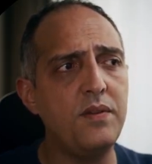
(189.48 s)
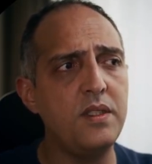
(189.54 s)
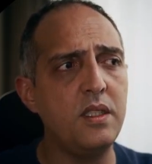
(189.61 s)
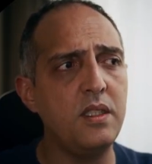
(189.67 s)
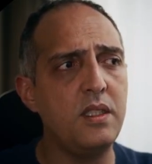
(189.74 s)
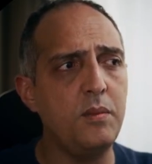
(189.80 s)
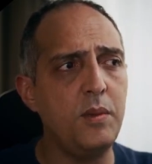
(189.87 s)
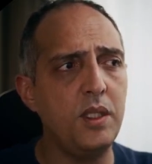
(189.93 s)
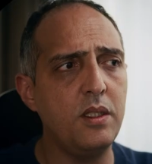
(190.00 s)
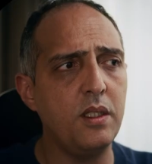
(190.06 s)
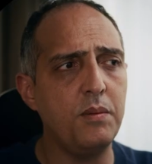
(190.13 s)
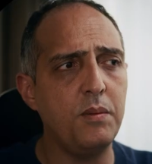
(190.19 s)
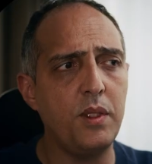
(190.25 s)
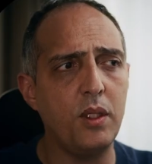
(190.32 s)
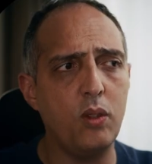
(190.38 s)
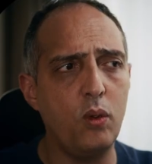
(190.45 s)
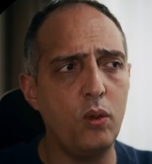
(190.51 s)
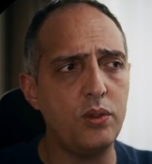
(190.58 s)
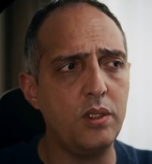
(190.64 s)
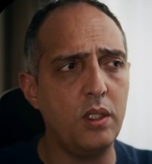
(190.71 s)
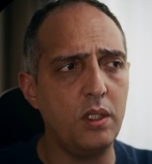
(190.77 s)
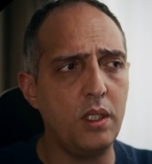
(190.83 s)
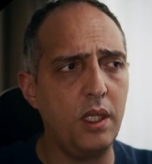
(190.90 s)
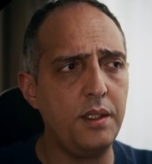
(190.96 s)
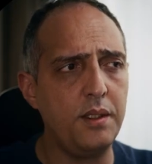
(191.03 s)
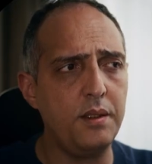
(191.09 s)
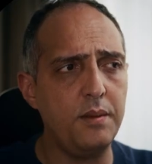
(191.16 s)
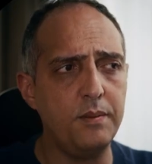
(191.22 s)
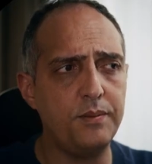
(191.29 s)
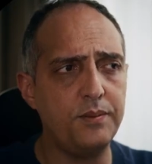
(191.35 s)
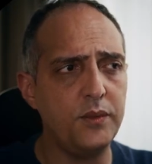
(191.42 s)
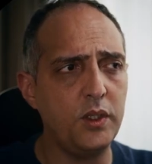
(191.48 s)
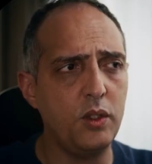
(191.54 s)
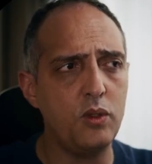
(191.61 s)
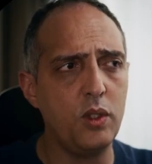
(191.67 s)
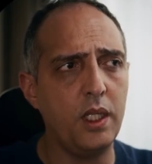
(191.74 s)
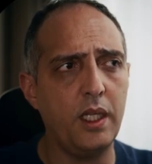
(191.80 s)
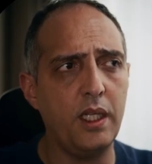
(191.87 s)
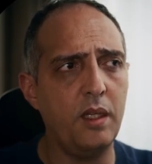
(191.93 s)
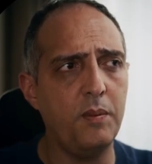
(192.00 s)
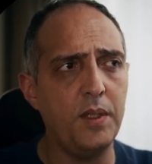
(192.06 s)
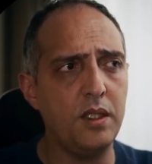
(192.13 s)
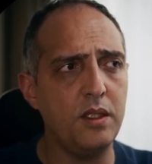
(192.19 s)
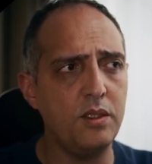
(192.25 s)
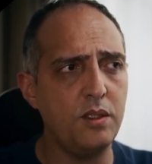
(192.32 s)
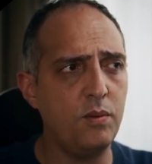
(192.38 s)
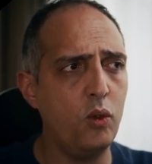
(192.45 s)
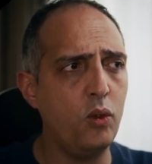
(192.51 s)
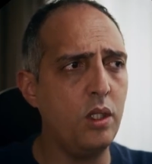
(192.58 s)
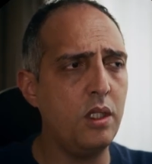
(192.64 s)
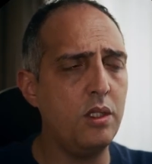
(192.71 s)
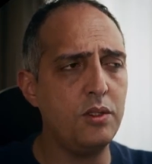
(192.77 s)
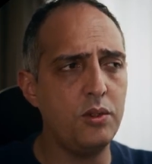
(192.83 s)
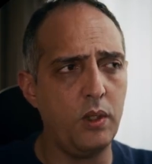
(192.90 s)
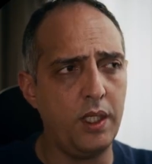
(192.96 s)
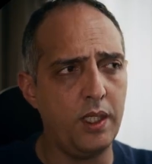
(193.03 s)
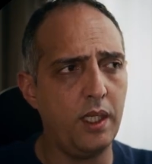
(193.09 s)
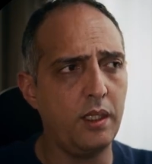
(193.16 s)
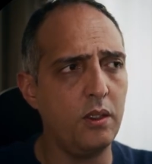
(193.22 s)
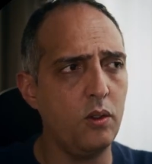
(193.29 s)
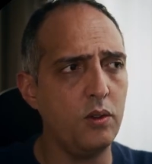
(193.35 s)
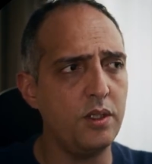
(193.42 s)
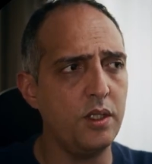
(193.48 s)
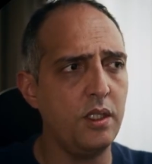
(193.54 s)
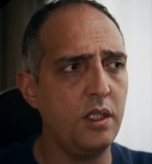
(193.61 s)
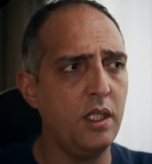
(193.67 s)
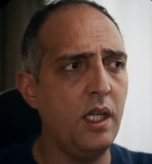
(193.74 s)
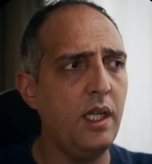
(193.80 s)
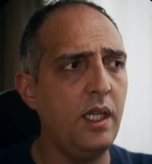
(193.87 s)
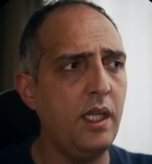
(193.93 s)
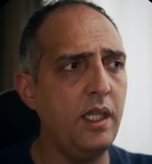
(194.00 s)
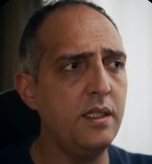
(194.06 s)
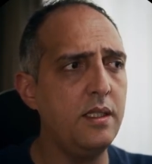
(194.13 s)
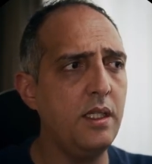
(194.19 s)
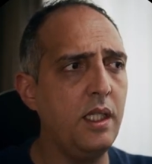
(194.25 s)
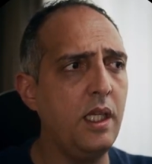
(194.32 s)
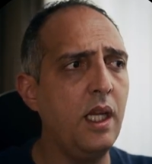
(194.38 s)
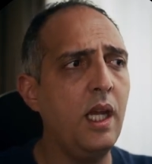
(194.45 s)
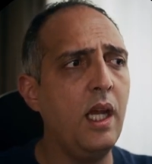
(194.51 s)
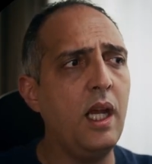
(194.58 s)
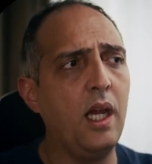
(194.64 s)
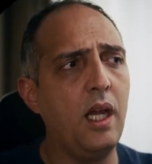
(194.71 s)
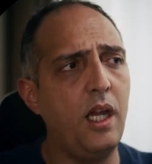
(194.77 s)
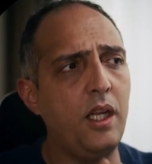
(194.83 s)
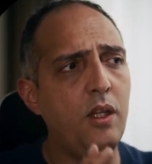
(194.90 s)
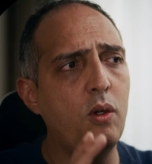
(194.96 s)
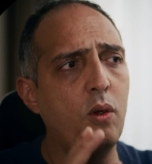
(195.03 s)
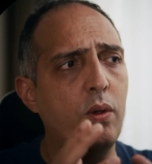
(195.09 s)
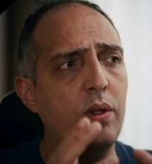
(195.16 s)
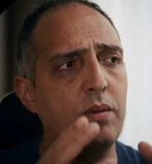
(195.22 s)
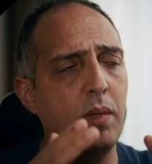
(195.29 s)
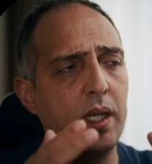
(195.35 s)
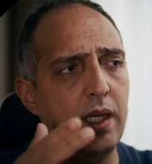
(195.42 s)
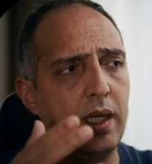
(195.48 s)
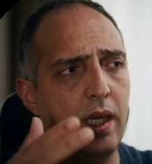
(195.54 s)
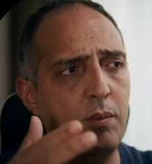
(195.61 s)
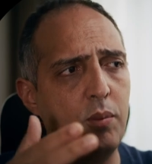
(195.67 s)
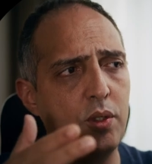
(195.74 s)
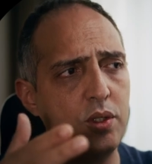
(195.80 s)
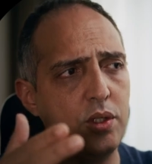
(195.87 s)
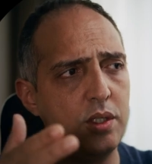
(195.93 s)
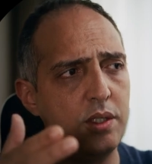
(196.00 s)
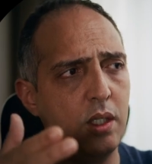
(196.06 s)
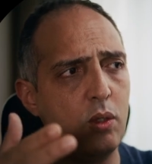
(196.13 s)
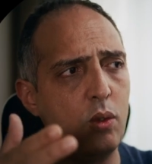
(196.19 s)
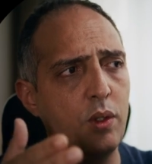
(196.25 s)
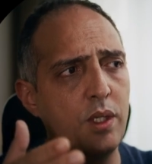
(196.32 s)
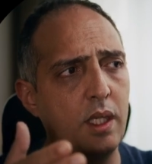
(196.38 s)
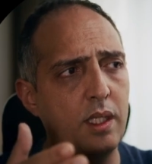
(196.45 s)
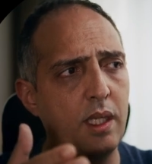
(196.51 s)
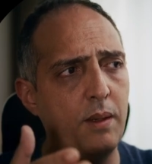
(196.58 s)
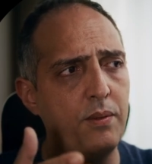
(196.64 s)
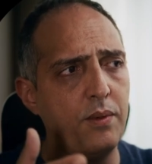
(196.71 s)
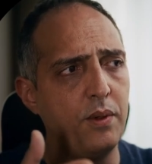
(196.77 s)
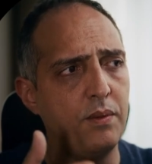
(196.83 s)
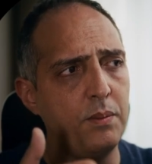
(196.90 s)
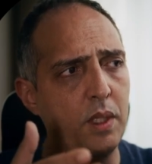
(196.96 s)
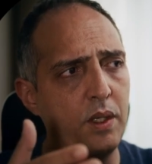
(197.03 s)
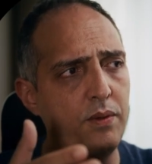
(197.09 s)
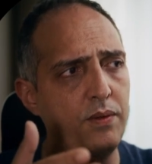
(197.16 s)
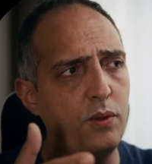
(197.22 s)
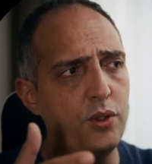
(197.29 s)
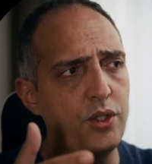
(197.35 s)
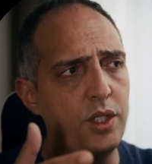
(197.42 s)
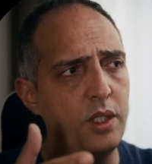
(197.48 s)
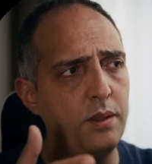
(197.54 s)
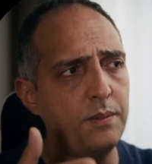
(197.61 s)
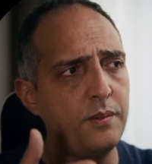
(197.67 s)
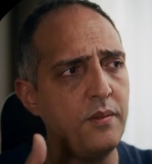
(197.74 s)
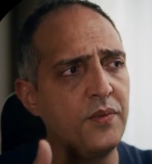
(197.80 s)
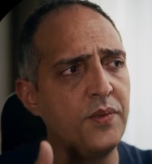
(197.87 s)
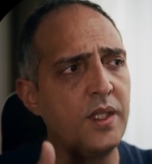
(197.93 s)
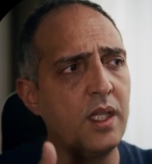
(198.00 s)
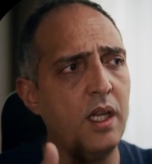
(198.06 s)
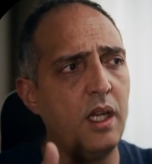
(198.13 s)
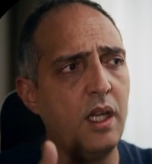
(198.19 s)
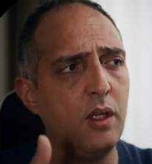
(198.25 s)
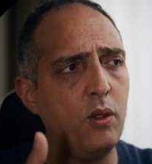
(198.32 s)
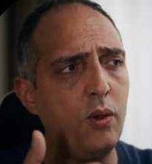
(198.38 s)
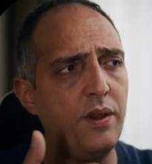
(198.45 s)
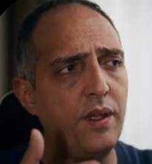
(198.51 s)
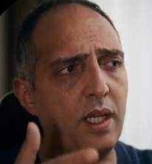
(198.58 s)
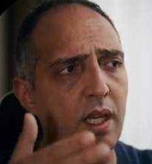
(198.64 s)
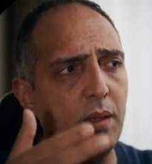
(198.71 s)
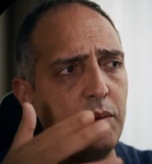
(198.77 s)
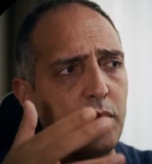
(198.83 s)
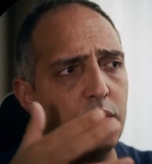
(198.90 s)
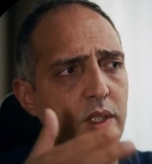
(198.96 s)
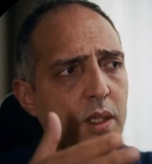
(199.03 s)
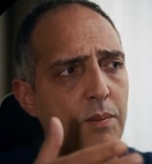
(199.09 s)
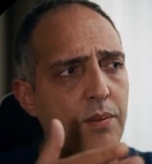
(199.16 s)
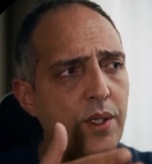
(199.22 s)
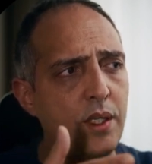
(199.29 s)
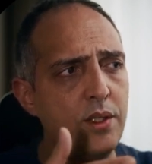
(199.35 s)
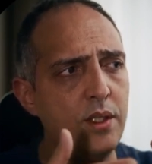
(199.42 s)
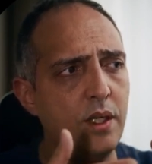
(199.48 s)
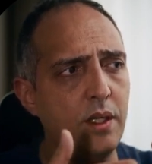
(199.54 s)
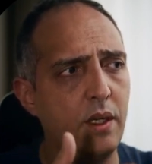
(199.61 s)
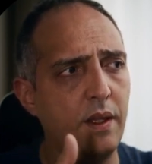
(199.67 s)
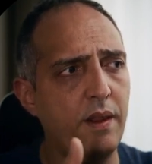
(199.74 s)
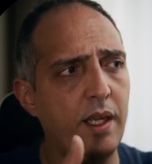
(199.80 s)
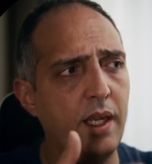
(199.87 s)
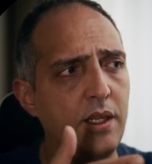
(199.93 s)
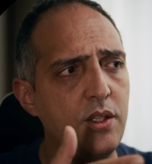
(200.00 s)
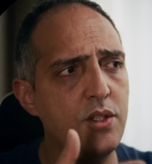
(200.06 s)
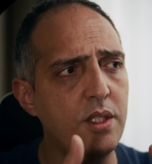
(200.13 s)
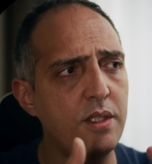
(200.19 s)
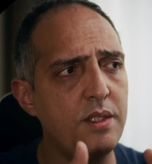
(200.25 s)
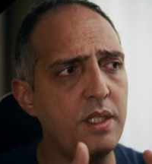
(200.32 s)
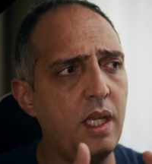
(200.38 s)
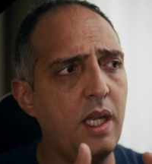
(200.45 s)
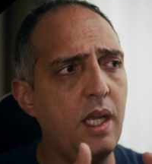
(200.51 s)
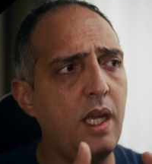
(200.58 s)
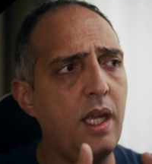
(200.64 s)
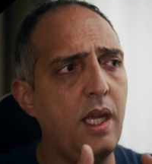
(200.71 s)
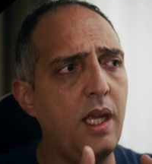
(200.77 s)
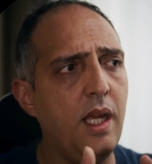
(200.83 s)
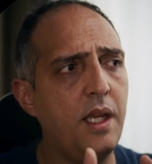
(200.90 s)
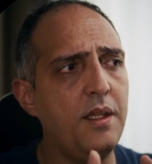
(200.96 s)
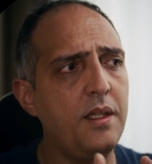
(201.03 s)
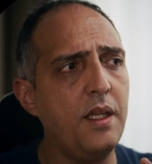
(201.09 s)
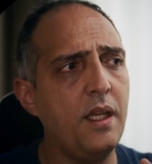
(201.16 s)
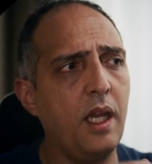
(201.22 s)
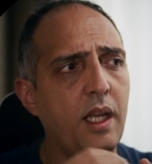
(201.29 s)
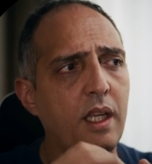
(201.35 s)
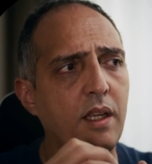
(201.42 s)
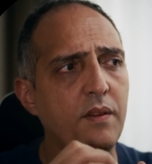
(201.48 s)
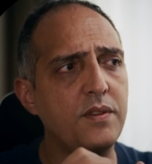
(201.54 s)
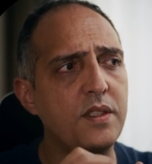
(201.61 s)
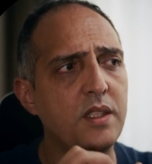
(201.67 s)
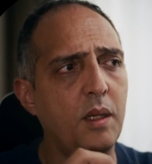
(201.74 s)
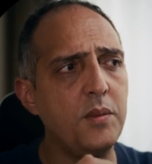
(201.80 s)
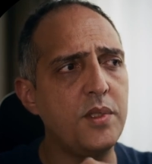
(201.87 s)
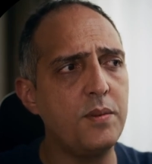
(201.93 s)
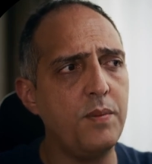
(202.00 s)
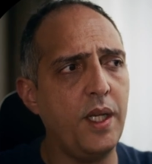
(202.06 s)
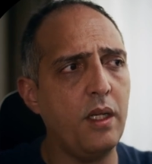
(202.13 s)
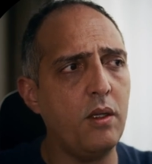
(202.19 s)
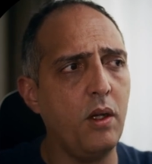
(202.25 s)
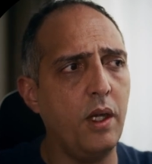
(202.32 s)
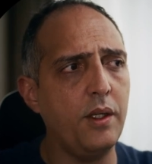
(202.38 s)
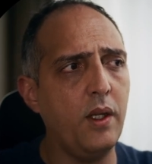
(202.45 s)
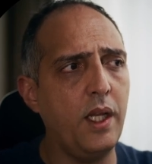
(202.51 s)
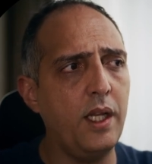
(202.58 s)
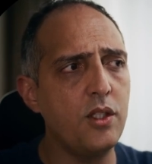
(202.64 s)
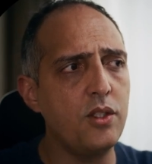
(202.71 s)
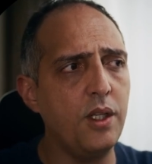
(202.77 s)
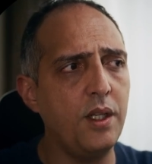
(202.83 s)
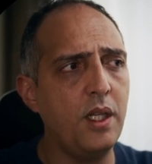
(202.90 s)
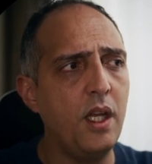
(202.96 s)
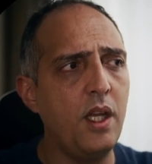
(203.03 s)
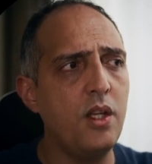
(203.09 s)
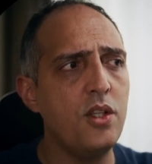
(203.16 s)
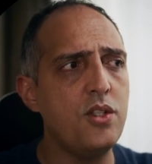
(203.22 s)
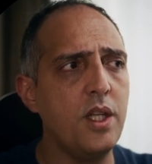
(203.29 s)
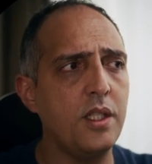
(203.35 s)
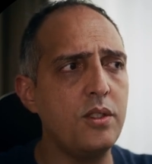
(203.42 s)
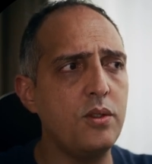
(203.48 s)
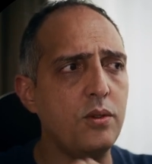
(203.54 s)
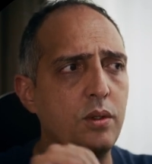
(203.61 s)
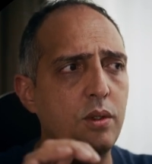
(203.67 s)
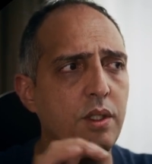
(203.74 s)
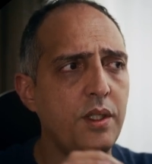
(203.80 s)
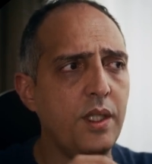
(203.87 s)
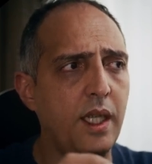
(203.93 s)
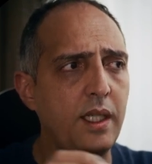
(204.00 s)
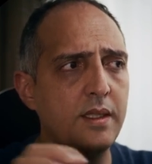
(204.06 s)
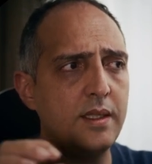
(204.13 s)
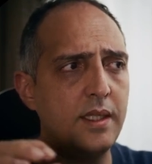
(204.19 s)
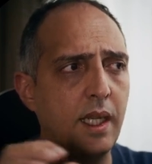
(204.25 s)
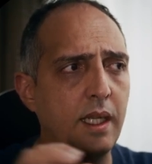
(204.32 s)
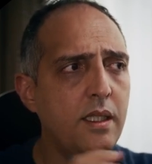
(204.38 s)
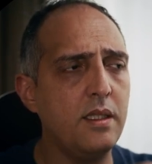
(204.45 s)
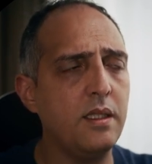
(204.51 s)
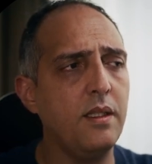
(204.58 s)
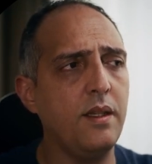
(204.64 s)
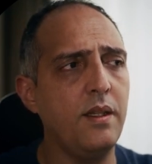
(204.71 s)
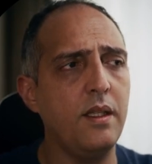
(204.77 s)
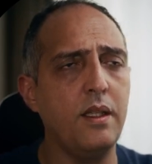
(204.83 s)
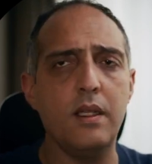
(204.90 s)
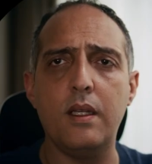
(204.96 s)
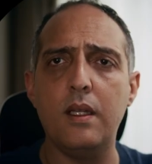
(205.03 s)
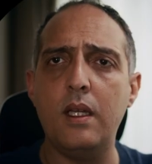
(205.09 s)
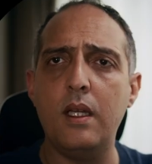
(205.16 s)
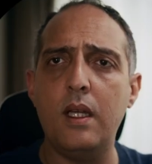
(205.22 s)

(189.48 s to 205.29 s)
centimeter mucosal cut, usually I keep it small so I can close it easily, I go with my cap, which is a conal cap from Fuji. I go with the cap, do some pressure on the edges, and I give some spray coagulation just to dissect the